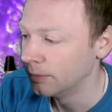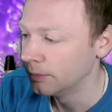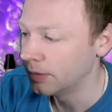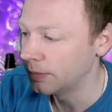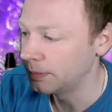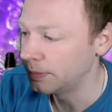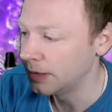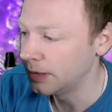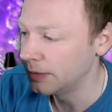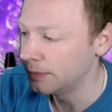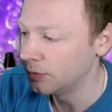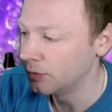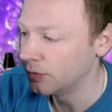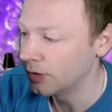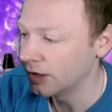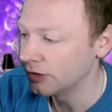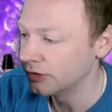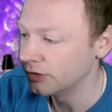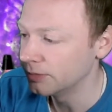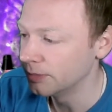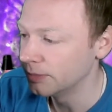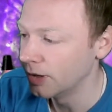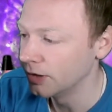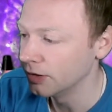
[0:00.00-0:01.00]
But people
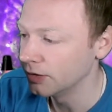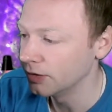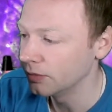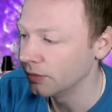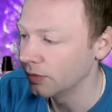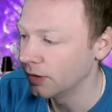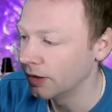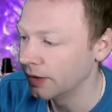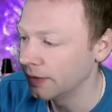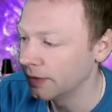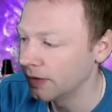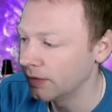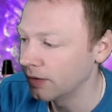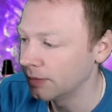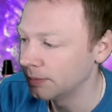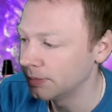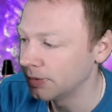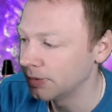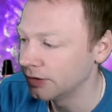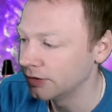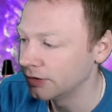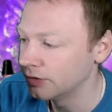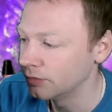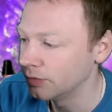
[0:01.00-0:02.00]
can smoke. There are
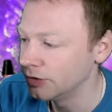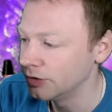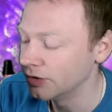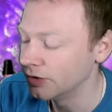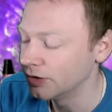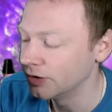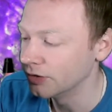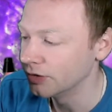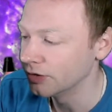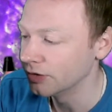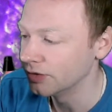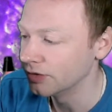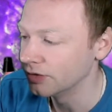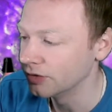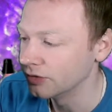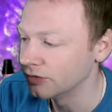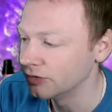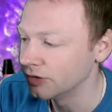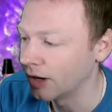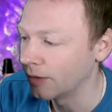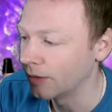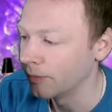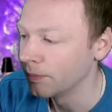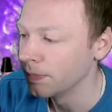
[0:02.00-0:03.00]
places when you can do it, says
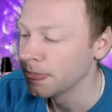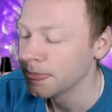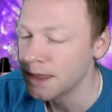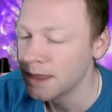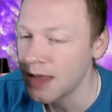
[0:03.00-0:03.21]
Jao.